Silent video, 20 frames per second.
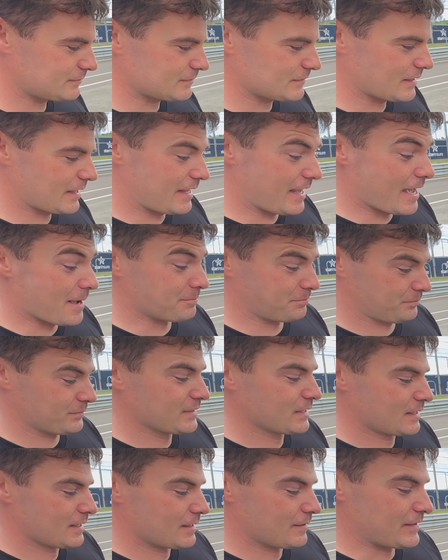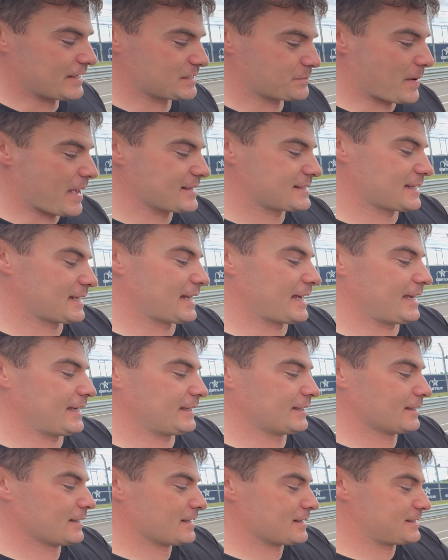Yep, there's
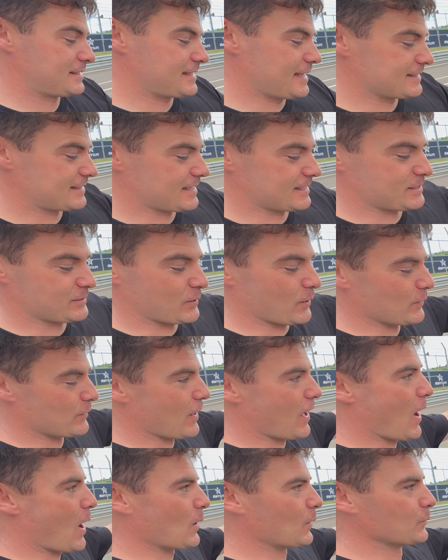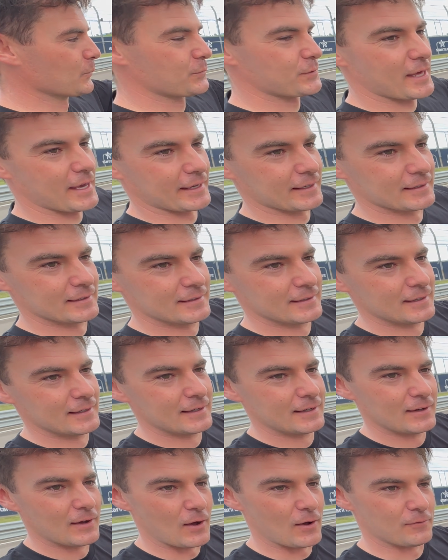basically sensors through the whole thing
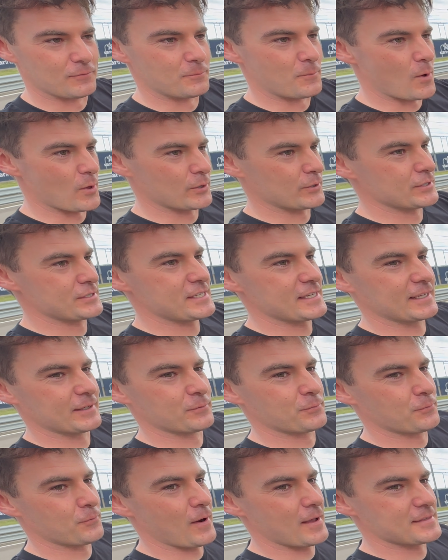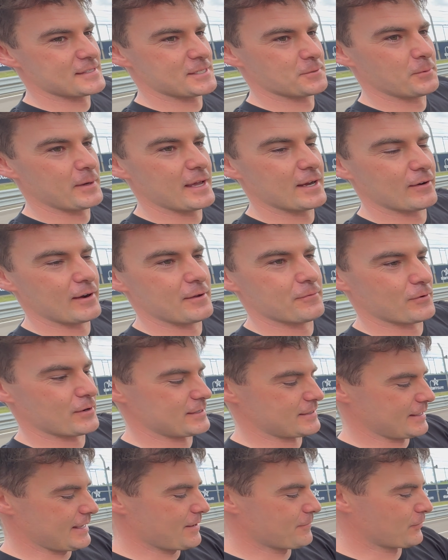of monitoring front to rear
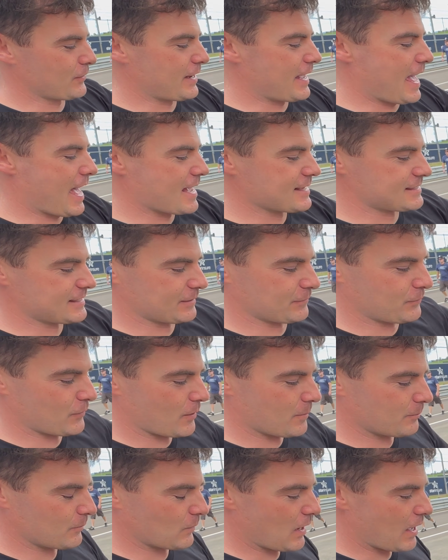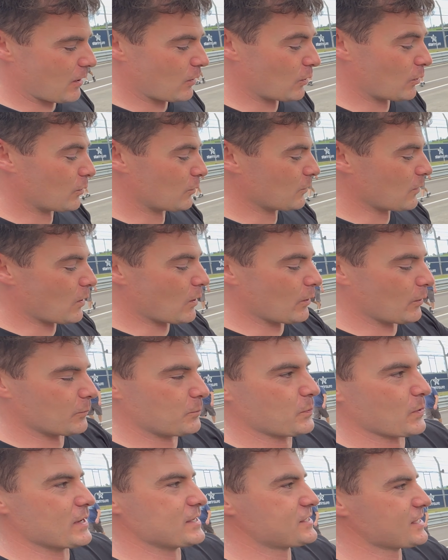every housing, from like all oil
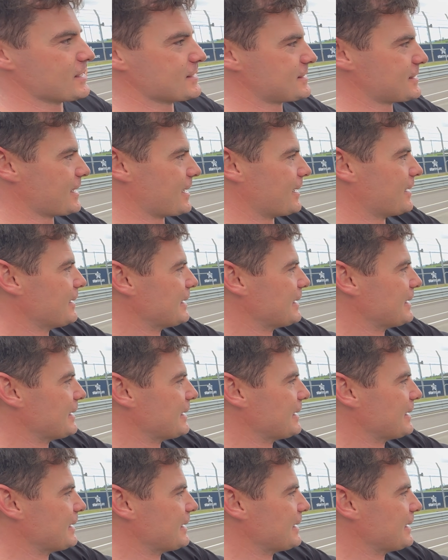pressure to